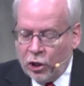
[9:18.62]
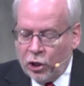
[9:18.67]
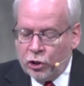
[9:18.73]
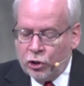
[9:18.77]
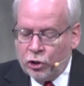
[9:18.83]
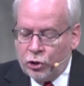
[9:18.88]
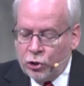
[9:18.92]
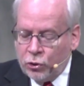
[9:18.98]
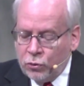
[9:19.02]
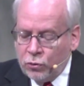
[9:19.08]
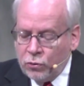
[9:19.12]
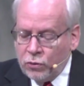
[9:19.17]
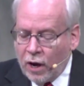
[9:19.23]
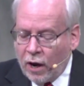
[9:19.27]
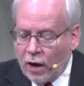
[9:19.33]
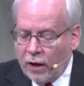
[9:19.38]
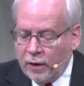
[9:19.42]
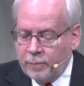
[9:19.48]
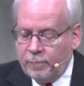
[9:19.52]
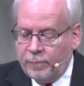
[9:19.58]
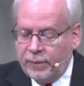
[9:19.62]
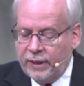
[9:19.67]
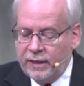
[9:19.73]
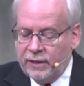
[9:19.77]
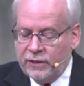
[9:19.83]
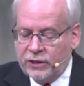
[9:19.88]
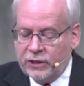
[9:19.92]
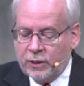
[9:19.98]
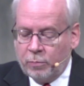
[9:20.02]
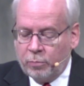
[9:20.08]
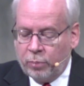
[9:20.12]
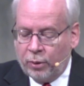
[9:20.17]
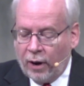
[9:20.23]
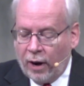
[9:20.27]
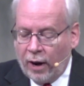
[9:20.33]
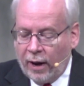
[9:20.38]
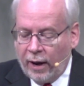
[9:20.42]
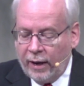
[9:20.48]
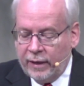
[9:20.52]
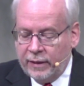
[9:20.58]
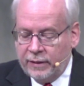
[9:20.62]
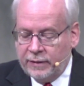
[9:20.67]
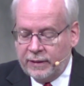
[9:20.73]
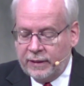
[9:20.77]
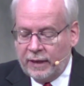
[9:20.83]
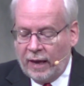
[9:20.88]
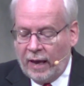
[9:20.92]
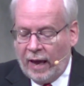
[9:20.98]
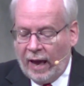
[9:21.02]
do not be surprised